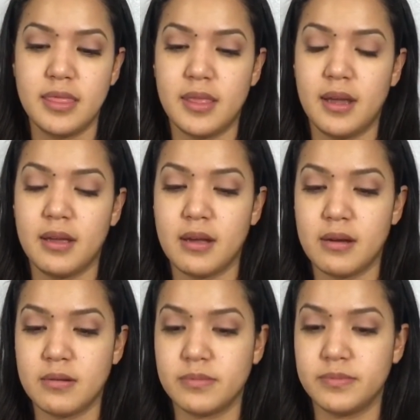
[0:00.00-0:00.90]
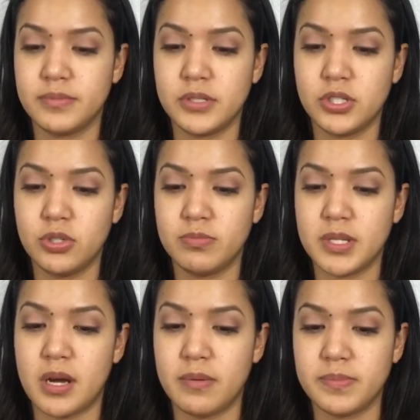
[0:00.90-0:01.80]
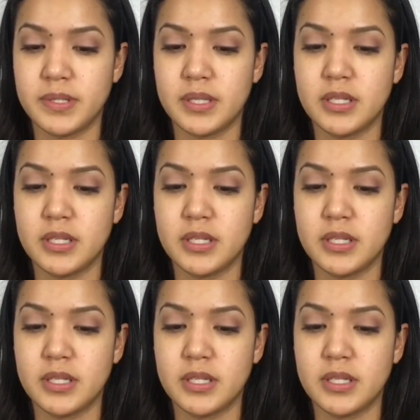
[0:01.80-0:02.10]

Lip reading: There you go, tube tops.